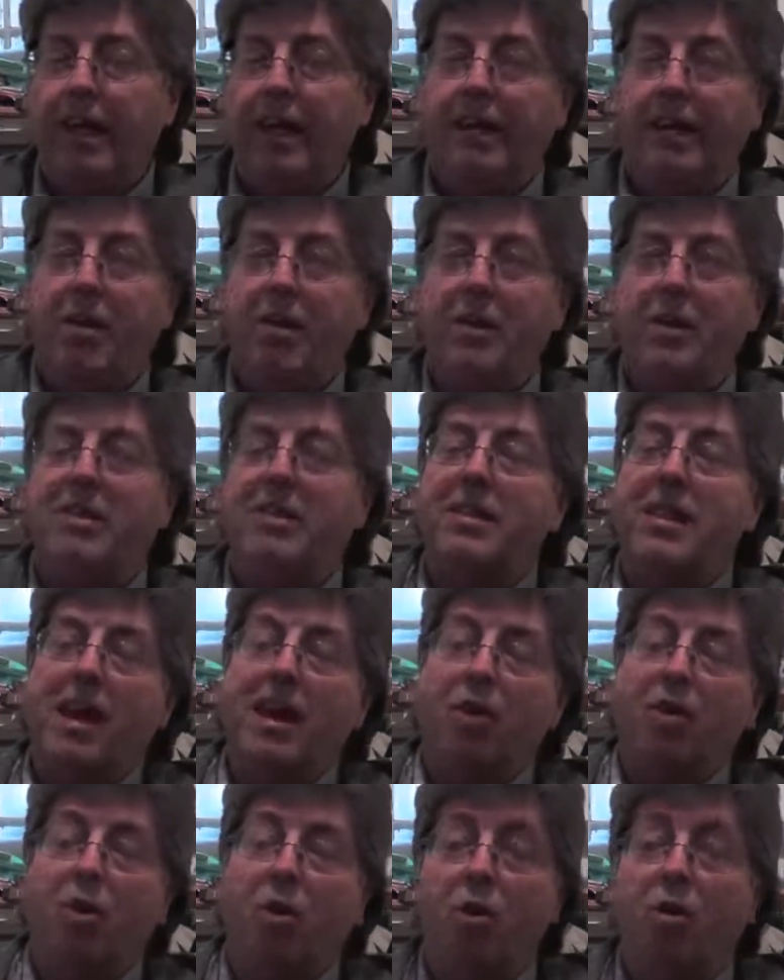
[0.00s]
Now his
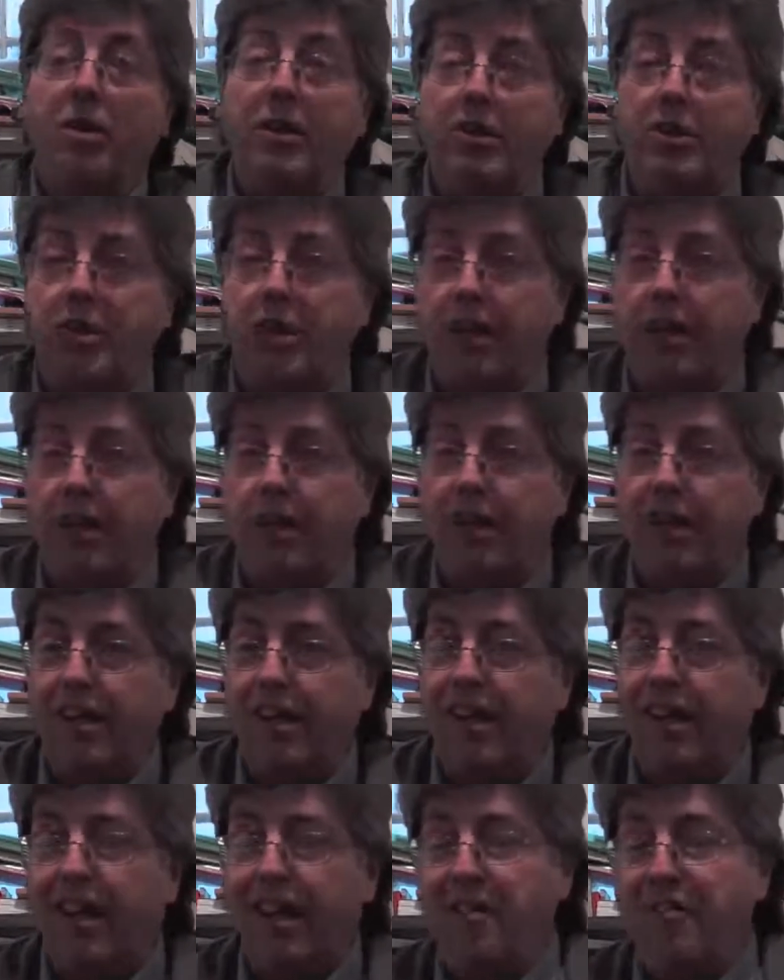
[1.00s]
psychology,
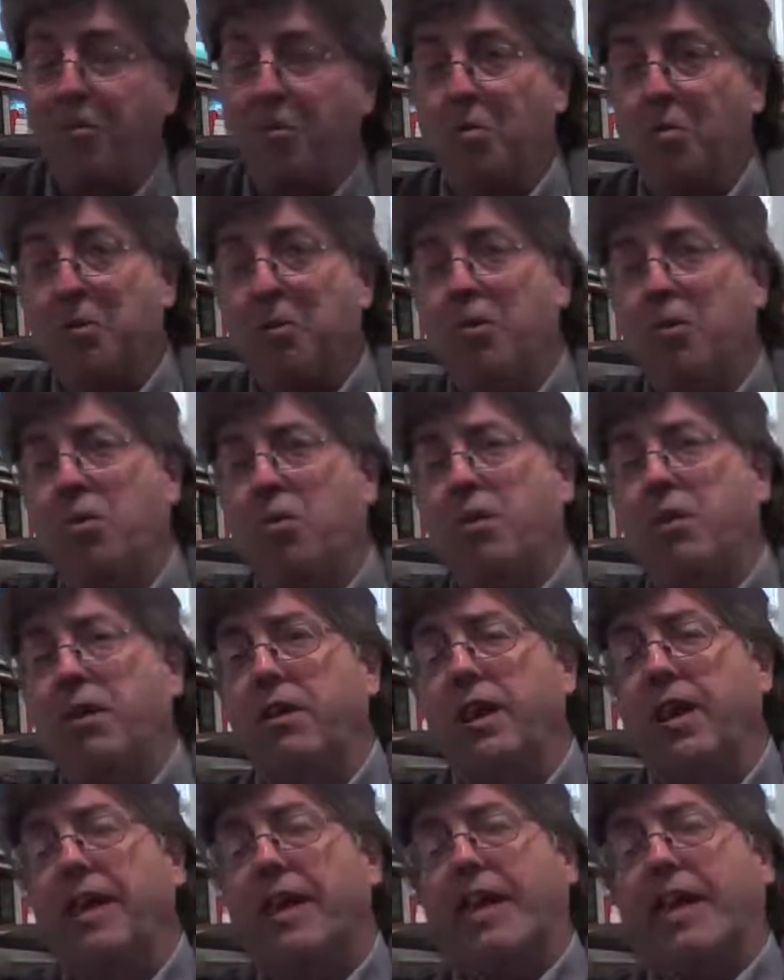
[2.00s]
if you want to call it
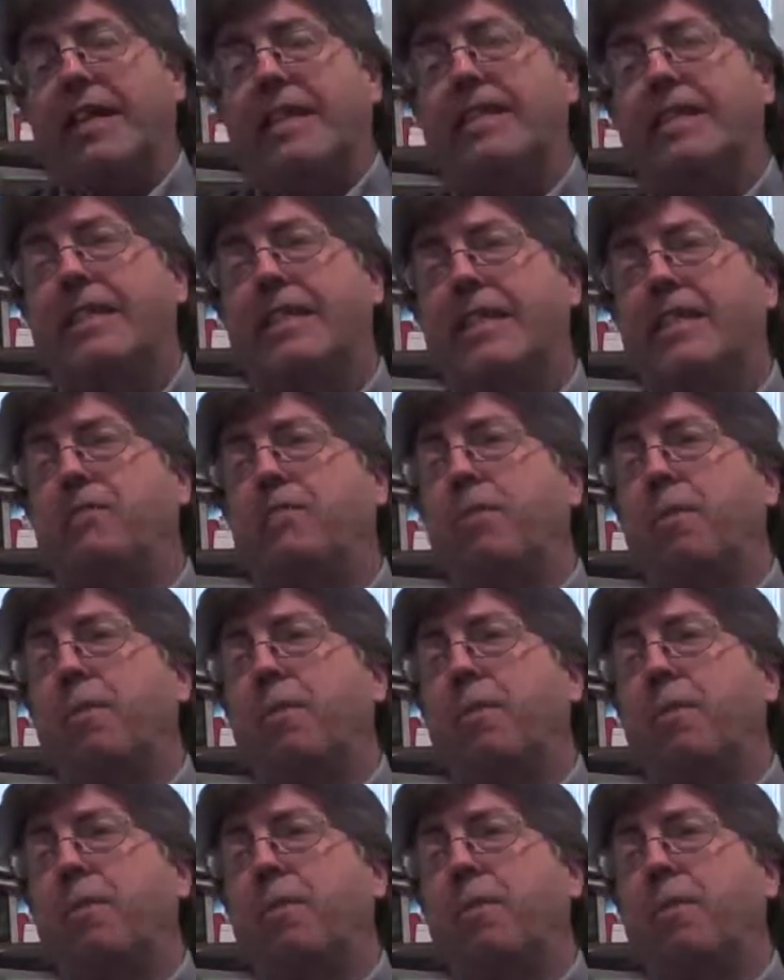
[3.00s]
that, is that